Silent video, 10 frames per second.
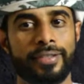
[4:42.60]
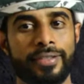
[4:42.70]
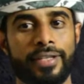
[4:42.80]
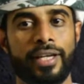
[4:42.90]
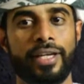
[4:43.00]

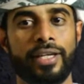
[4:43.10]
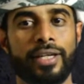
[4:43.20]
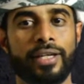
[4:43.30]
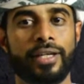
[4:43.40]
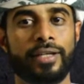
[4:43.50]
They
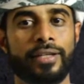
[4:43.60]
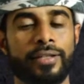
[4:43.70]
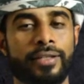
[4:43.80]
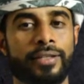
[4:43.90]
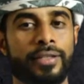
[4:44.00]

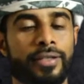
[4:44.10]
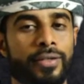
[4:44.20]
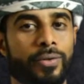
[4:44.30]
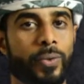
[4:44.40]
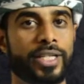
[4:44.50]

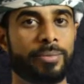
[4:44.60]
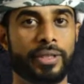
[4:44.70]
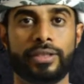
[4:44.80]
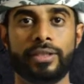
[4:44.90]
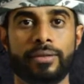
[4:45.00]
was
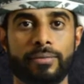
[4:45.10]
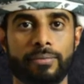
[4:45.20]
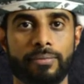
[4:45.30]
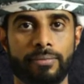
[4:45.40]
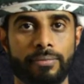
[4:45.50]
beaten
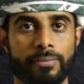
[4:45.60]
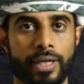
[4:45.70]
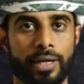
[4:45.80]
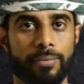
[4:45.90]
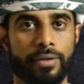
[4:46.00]
by
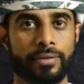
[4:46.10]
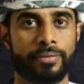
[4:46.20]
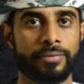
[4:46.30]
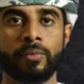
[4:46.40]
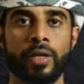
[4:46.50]
Apple.
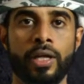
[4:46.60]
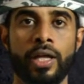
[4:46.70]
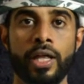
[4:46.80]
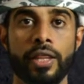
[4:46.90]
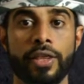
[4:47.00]

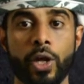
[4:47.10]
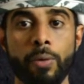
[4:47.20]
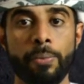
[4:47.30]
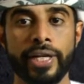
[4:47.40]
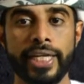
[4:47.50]
The
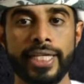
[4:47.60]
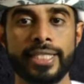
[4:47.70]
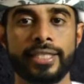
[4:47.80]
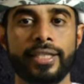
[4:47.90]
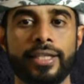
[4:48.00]

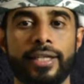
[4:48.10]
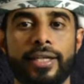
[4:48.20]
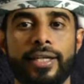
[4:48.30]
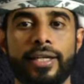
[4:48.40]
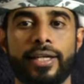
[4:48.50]
companies
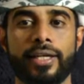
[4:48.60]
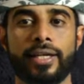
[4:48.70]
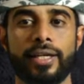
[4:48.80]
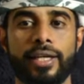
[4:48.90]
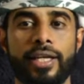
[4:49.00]

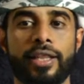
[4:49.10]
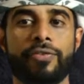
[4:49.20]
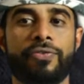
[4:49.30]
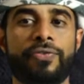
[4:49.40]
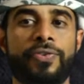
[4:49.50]
in
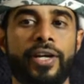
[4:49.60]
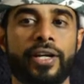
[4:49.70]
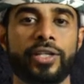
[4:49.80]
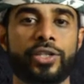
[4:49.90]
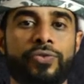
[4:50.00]
the
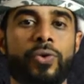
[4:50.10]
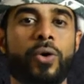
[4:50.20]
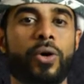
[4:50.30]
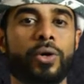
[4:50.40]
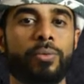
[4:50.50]
first
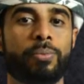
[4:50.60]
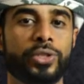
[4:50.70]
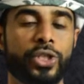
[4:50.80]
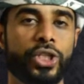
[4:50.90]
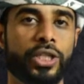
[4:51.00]
four
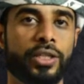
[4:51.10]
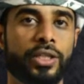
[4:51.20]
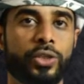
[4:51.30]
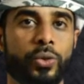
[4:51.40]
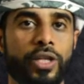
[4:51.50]
position
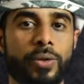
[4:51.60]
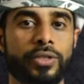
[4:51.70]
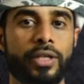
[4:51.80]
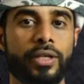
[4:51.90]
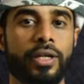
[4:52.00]
in
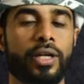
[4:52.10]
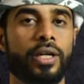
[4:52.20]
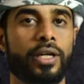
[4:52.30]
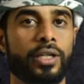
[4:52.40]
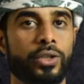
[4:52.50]

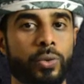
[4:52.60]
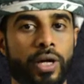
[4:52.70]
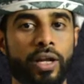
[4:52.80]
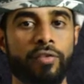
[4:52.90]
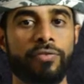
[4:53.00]

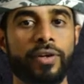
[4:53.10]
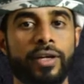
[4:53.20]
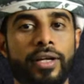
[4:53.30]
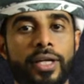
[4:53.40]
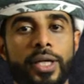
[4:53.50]
2012
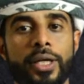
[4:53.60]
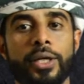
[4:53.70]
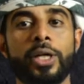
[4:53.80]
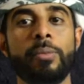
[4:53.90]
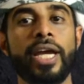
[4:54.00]

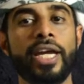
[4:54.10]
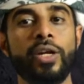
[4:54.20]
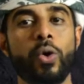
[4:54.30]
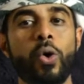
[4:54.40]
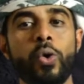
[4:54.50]
remain
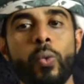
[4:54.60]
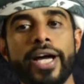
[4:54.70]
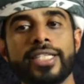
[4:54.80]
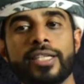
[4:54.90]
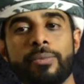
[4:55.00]
or
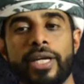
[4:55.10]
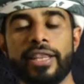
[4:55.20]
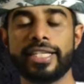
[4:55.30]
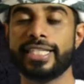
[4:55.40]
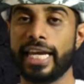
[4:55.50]
was remain
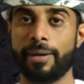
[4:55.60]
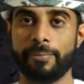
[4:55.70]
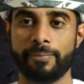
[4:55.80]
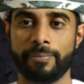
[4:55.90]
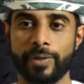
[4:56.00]
the
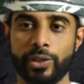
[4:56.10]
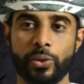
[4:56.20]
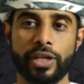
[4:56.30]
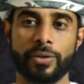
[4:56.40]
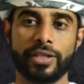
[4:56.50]
same in
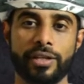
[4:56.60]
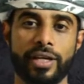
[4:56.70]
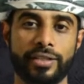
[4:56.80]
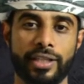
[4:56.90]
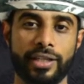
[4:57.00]

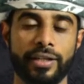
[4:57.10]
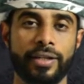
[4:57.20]
2013.